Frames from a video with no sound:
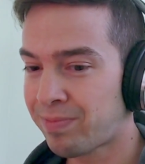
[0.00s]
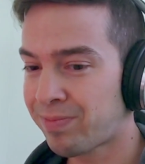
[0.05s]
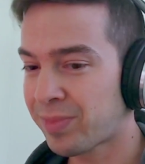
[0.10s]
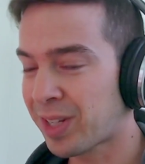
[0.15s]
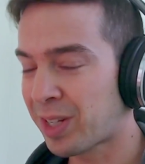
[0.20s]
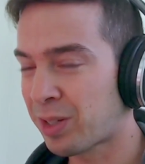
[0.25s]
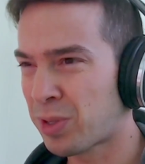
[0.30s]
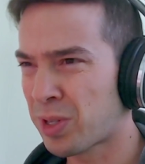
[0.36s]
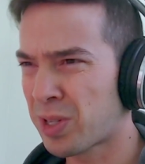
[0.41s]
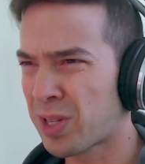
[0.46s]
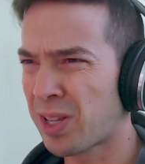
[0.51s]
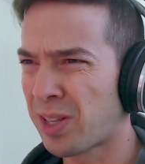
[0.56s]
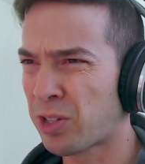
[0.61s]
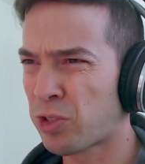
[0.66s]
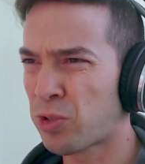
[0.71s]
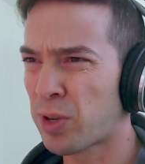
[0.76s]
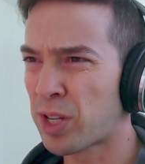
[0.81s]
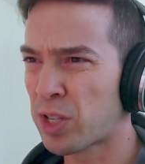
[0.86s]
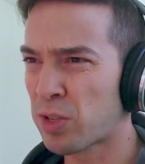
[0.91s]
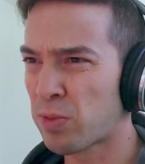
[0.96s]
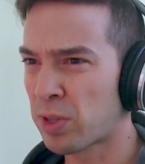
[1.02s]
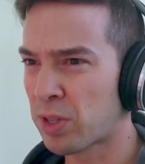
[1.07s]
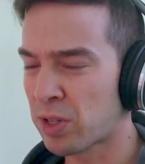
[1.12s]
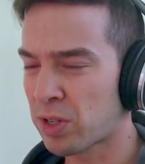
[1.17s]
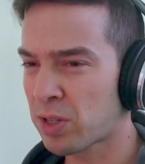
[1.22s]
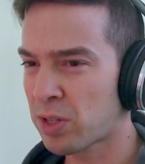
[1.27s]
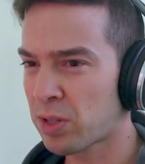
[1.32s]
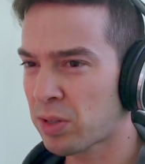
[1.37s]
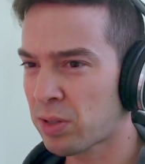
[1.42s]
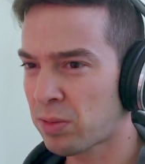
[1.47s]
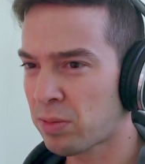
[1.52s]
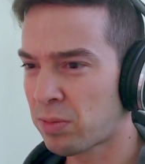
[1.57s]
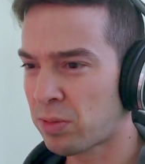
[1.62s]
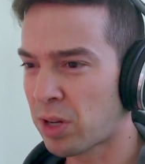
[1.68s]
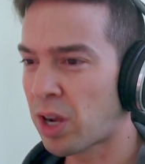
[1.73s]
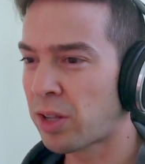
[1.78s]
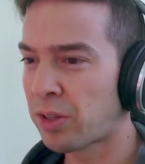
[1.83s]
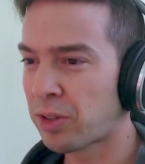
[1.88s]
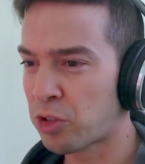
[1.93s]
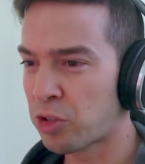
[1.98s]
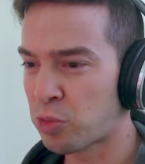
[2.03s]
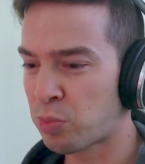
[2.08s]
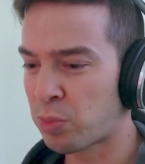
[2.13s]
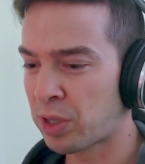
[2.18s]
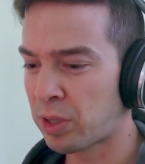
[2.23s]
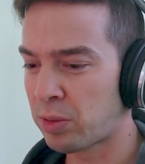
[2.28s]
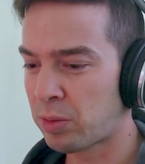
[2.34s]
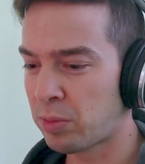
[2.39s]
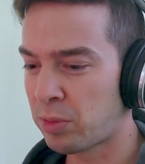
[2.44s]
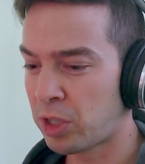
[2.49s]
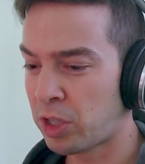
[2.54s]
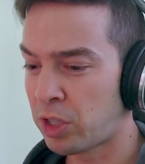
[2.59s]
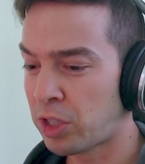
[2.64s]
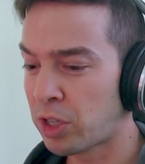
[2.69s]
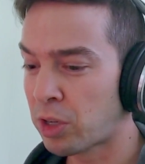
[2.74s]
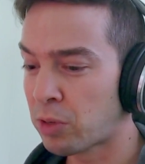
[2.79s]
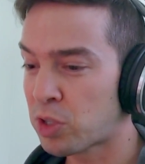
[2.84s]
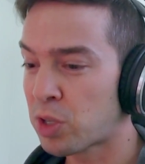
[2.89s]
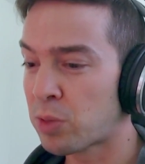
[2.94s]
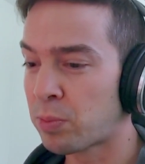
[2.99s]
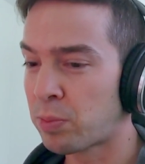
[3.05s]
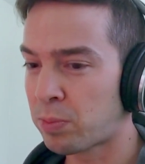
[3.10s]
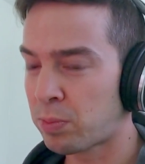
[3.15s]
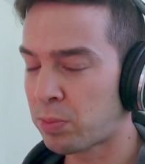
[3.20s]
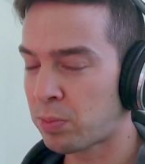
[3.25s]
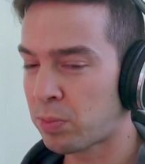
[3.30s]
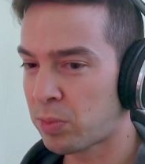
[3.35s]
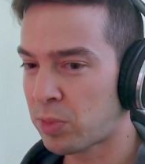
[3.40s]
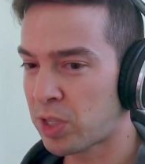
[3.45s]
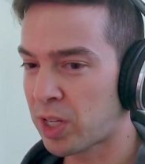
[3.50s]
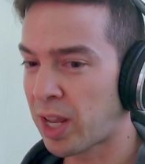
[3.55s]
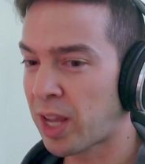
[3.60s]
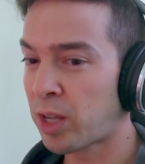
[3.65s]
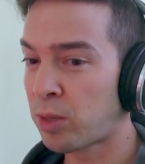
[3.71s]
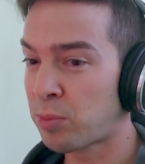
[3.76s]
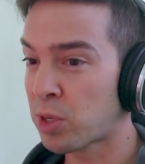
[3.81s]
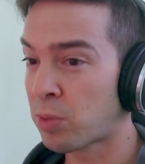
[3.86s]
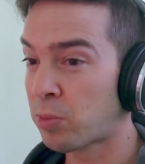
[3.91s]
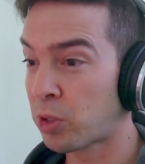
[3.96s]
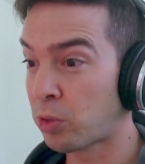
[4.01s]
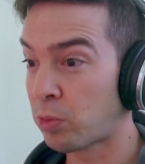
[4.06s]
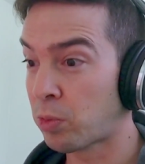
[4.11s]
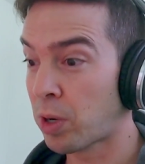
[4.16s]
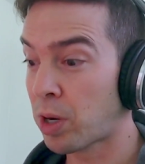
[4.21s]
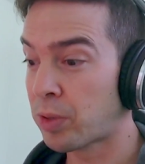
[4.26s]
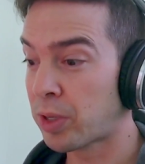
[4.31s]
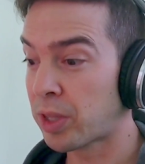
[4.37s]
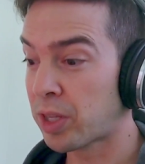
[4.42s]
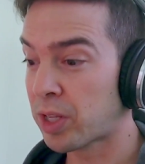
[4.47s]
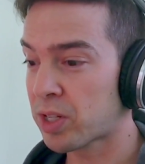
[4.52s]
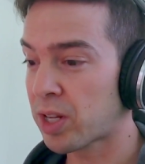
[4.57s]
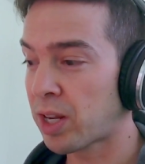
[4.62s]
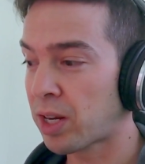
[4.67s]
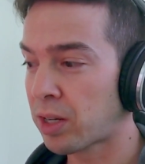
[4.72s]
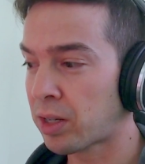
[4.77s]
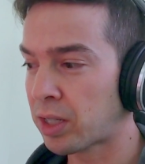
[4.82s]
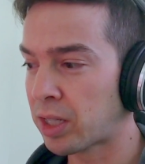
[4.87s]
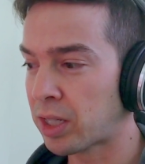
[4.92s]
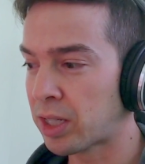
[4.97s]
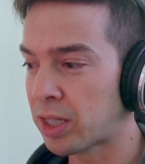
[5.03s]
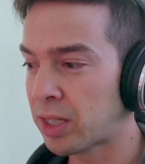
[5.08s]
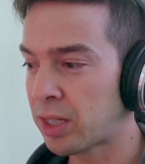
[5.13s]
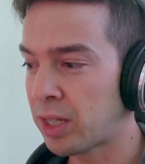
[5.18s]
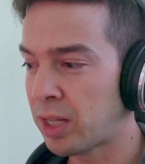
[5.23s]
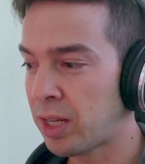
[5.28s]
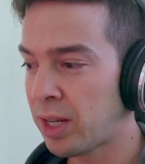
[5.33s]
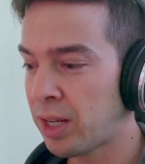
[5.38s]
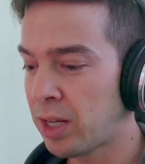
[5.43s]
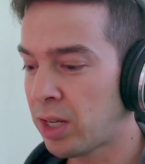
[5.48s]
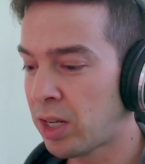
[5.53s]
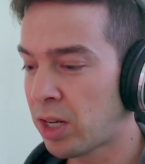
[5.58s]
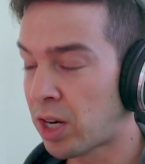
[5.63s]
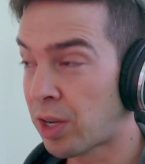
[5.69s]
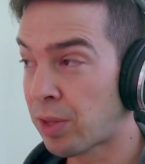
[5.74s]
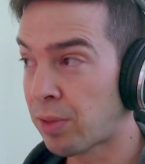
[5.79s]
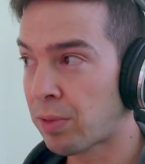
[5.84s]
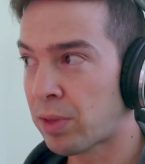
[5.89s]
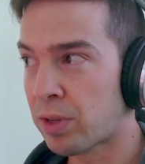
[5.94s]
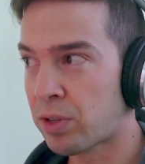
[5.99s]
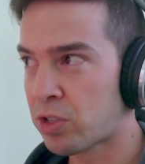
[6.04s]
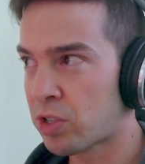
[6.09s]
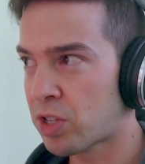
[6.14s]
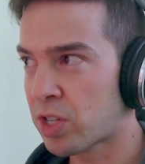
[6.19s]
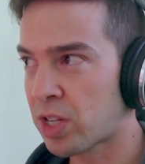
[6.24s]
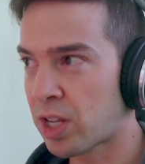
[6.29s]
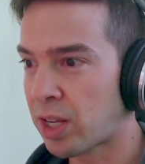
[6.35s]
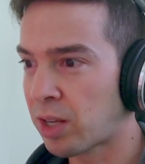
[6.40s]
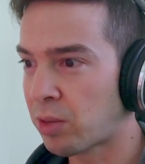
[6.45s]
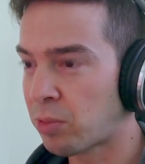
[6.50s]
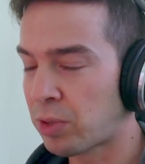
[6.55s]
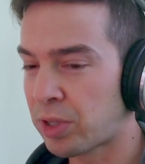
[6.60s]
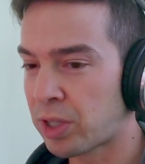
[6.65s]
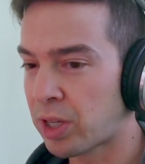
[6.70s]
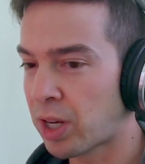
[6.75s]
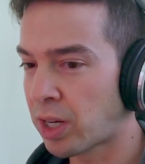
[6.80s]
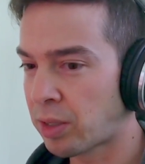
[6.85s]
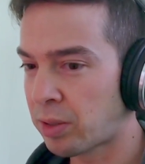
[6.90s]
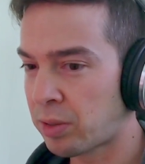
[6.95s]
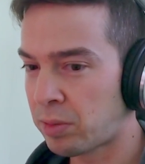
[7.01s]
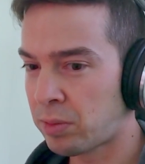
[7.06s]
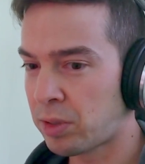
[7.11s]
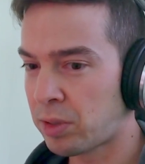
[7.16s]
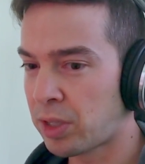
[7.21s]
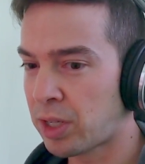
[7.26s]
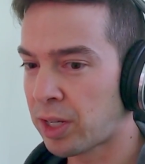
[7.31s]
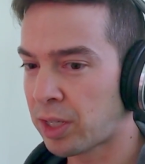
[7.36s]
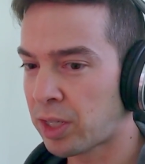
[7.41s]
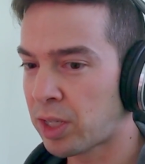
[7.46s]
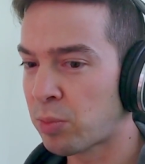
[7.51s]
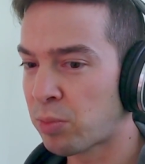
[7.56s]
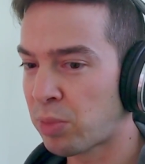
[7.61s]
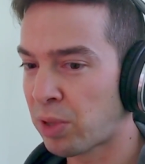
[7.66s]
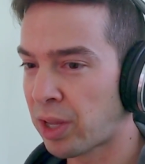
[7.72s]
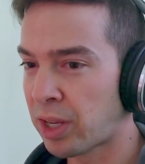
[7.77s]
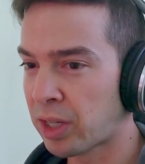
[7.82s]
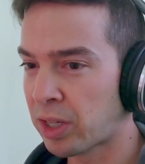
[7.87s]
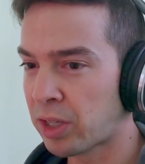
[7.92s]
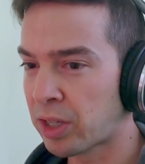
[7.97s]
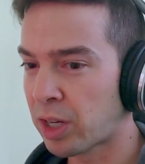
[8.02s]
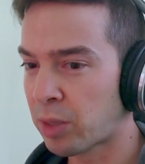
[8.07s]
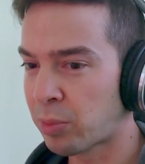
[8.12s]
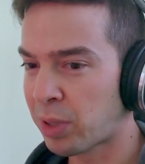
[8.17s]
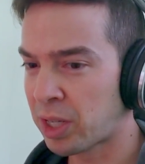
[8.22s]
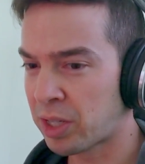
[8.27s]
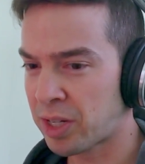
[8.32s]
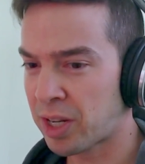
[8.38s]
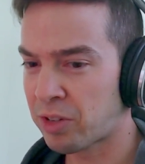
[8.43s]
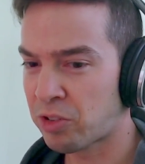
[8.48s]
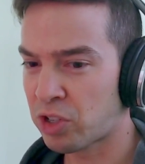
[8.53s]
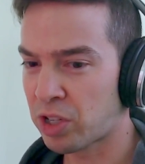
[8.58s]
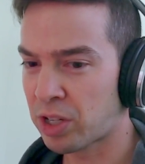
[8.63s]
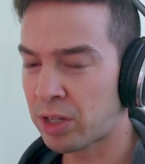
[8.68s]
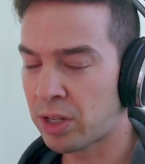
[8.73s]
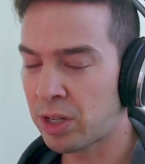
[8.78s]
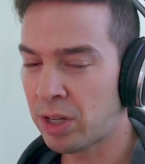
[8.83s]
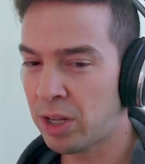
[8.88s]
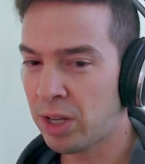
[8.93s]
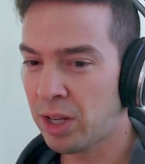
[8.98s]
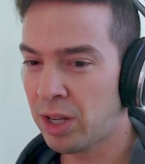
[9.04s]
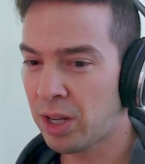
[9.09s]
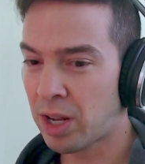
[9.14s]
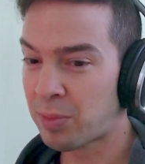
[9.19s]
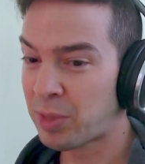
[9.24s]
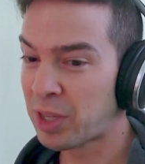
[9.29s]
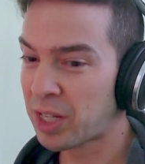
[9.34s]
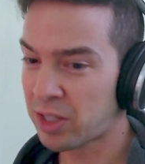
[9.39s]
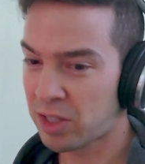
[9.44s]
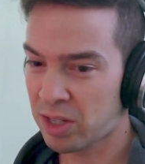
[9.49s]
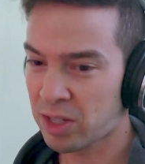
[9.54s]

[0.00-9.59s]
I don't want to say like transfer this knowledge, but to help someone grow in this area, other than just saying, well, you got to keep playing and you got to pay attention. I mean,